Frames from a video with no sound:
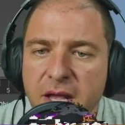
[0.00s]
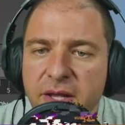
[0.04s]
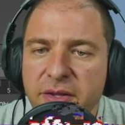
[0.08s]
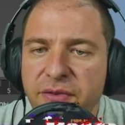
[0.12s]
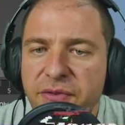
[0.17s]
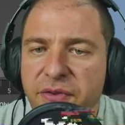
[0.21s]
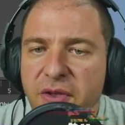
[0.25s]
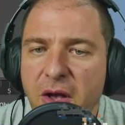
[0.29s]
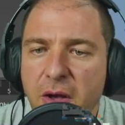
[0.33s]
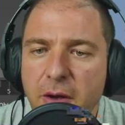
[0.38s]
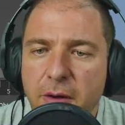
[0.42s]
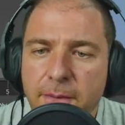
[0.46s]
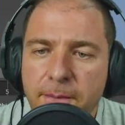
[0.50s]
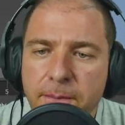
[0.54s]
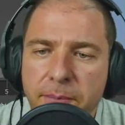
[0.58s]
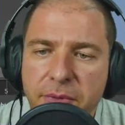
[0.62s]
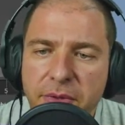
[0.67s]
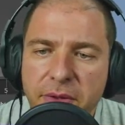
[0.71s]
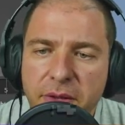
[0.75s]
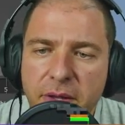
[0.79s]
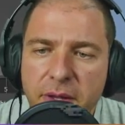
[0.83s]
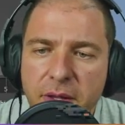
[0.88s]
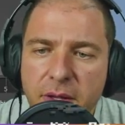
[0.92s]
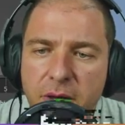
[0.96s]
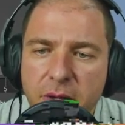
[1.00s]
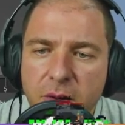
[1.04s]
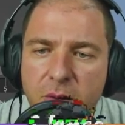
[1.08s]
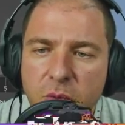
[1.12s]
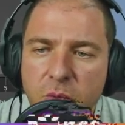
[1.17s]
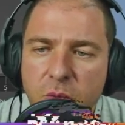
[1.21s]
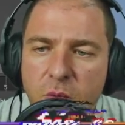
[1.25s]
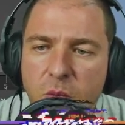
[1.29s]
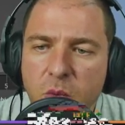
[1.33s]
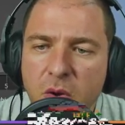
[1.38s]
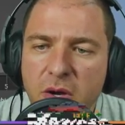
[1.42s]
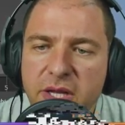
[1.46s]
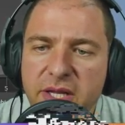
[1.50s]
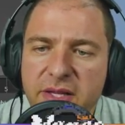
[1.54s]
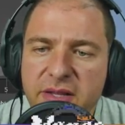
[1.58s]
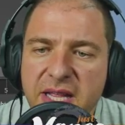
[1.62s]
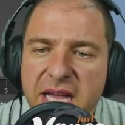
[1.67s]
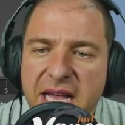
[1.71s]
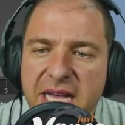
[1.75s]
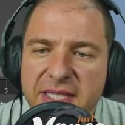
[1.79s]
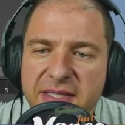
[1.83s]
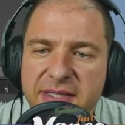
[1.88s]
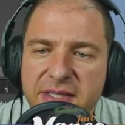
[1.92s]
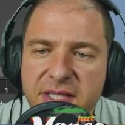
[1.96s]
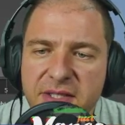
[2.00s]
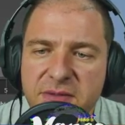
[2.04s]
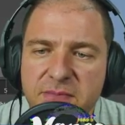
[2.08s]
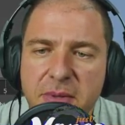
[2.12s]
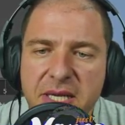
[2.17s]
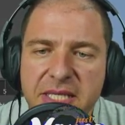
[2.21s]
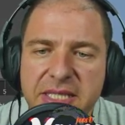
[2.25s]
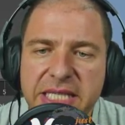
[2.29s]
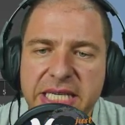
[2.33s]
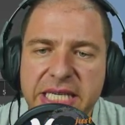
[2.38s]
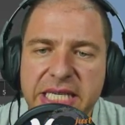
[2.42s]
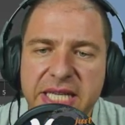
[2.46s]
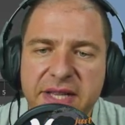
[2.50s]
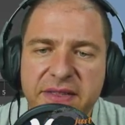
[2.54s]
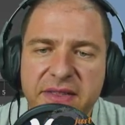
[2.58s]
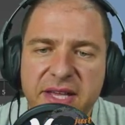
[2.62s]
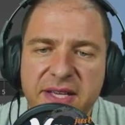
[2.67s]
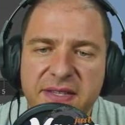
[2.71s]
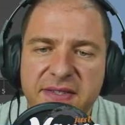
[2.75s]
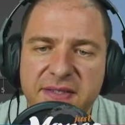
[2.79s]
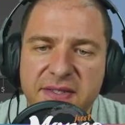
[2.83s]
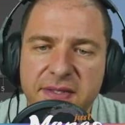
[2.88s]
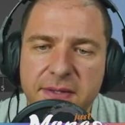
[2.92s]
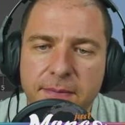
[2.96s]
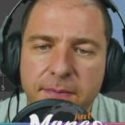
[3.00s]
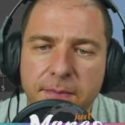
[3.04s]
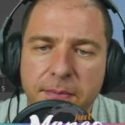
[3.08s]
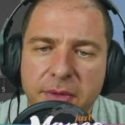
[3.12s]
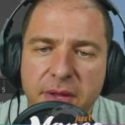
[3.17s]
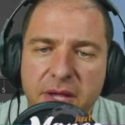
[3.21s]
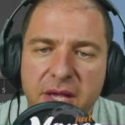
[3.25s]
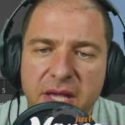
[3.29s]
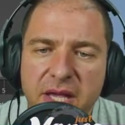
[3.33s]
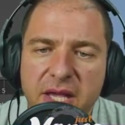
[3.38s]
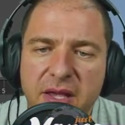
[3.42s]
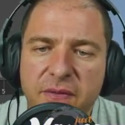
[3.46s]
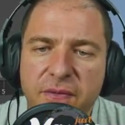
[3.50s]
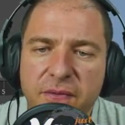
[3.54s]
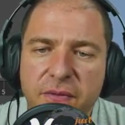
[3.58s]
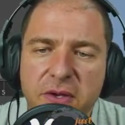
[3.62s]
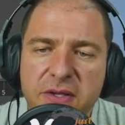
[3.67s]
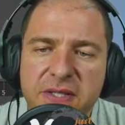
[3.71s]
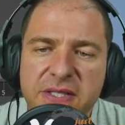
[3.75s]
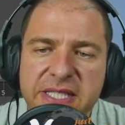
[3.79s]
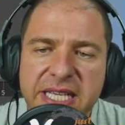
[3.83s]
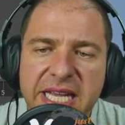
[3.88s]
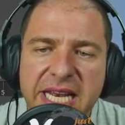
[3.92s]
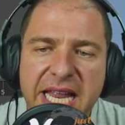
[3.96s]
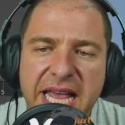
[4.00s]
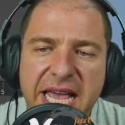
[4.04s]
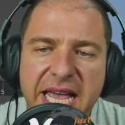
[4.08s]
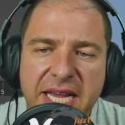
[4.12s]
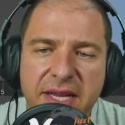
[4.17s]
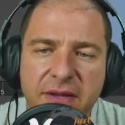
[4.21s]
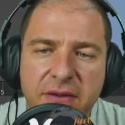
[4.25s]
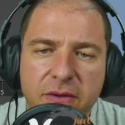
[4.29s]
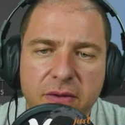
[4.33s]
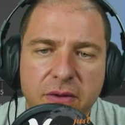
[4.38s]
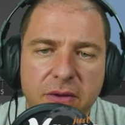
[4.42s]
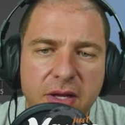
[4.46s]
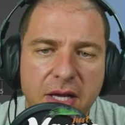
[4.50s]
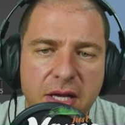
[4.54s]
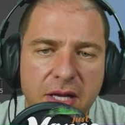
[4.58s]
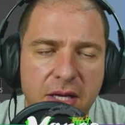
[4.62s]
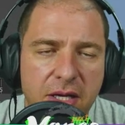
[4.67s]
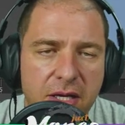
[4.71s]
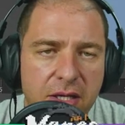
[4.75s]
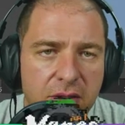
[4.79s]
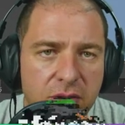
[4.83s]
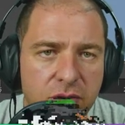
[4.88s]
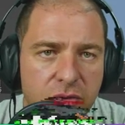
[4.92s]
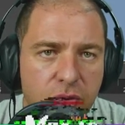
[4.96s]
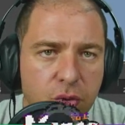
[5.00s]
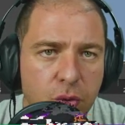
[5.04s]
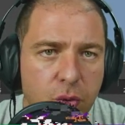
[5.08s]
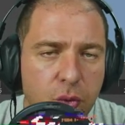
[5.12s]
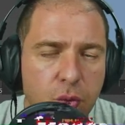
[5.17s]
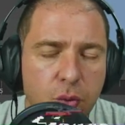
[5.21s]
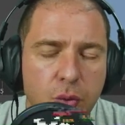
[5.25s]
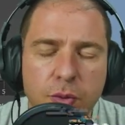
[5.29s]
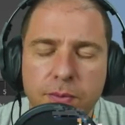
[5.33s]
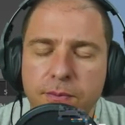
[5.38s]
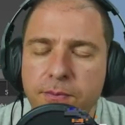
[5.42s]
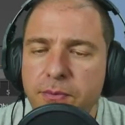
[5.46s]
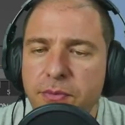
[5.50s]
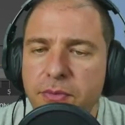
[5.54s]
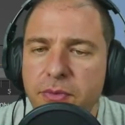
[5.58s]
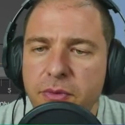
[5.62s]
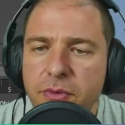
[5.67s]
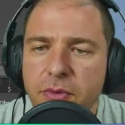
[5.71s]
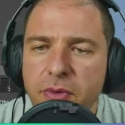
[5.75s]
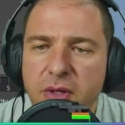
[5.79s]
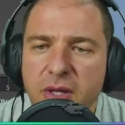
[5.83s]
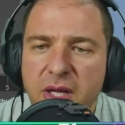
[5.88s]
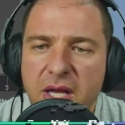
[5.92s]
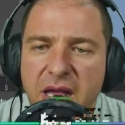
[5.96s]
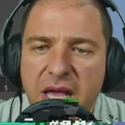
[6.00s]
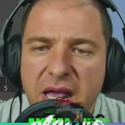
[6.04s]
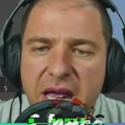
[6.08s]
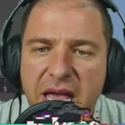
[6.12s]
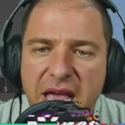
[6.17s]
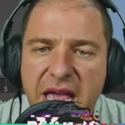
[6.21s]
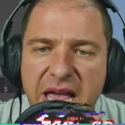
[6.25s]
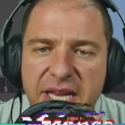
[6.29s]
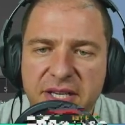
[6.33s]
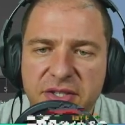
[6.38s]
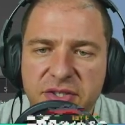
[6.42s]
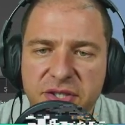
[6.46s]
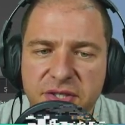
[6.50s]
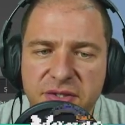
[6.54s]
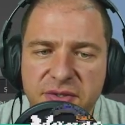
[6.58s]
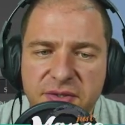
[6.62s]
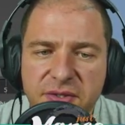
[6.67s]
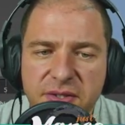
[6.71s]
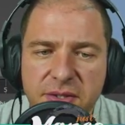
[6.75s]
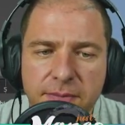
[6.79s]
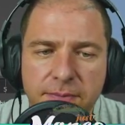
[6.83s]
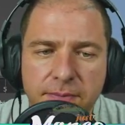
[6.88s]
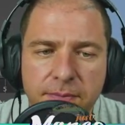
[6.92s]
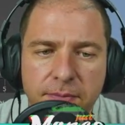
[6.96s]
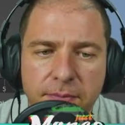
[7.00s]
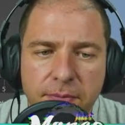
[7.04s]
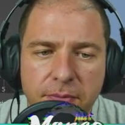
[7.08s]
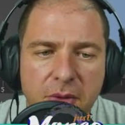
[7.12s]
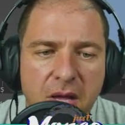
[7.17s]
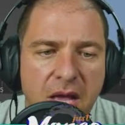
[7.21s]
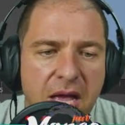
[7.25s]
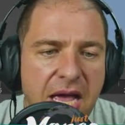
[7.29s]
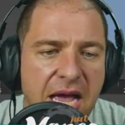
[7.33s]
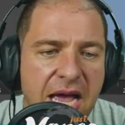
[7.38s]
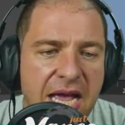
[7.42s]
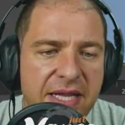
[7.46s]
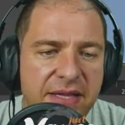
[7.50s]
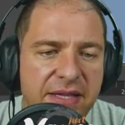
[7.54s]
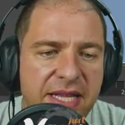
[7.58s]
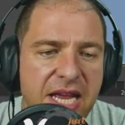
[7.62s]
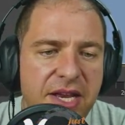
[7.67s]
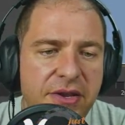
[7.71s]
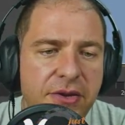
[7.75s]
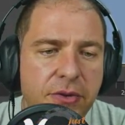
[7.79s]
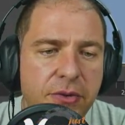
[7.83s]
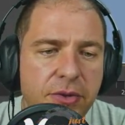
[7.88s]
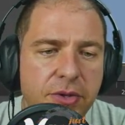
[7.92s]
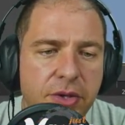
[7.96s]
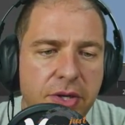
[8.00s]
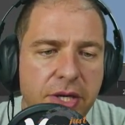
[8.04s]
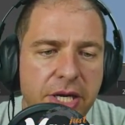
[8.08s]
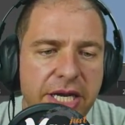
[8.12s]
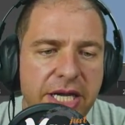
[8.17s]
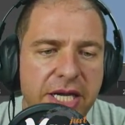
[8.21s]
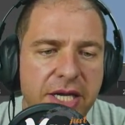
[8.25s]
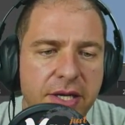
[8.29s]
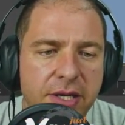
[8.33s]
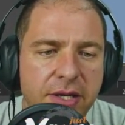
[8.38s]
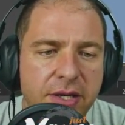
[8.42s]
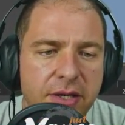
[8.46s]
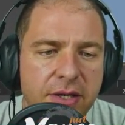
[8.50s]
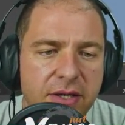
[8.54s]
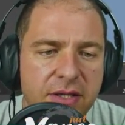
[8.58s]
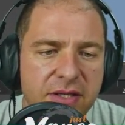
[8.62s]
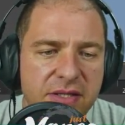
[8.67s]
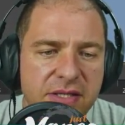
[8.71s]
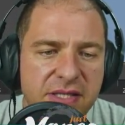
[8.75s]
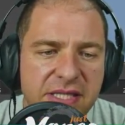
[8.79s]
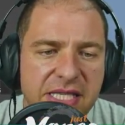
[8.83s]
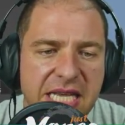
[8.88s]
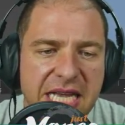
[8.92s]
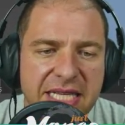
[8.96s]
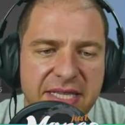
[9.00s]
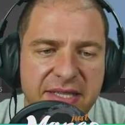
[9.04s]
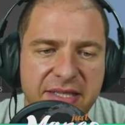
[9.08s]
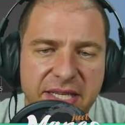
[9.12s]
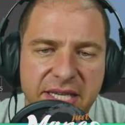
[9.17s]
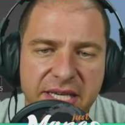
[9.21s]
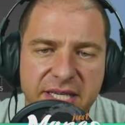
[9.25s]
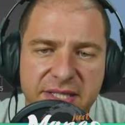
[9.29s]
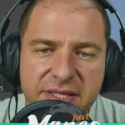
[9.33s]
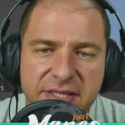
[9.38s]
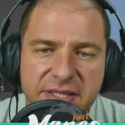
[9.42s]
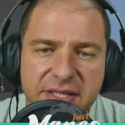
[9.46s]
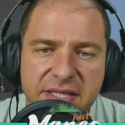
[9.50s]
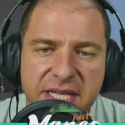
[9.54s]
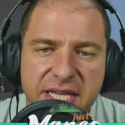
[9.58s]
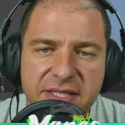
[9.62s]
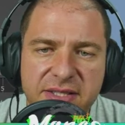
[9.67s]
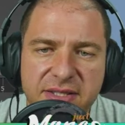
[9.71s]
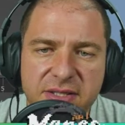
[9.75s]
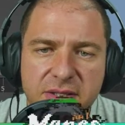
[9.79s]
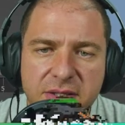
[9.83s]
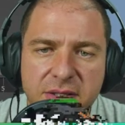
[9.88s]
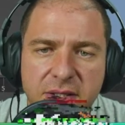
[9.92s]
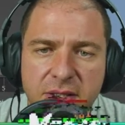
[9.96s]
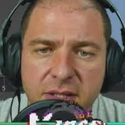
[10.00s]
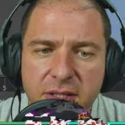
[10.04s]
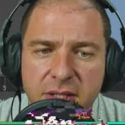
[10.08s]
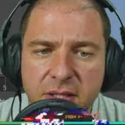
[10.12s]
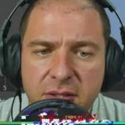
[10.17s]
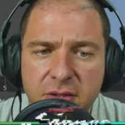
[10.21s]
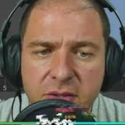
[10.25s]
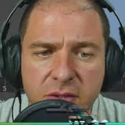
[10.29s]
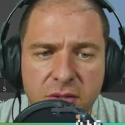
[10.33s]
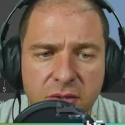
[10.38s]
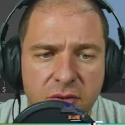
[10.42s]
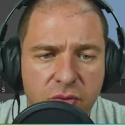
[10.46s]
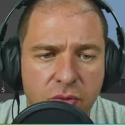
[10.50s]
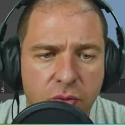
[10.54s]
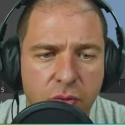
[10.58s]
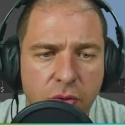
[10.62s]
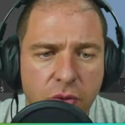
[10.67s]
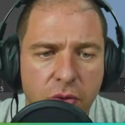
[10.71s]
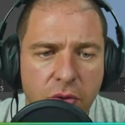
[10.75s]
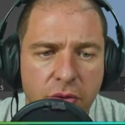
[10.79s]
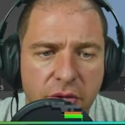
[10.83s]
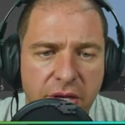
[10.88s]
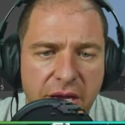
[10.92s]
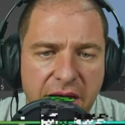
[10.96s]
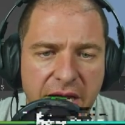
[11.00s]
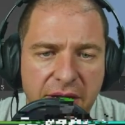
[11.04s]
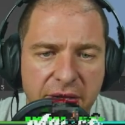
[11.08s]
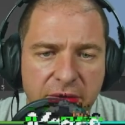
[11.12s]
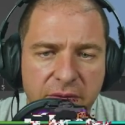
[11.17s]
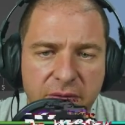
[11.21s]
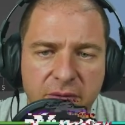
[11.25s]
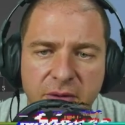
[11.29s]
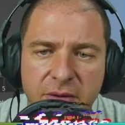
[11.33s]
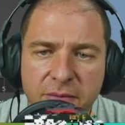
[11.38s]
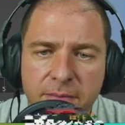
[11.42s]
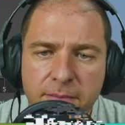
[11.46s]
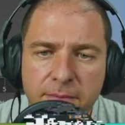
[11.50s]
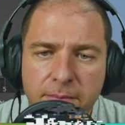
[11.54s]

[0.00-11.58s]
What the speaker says: So what it does is basically this: if you select two edges and then you click settings next to connect,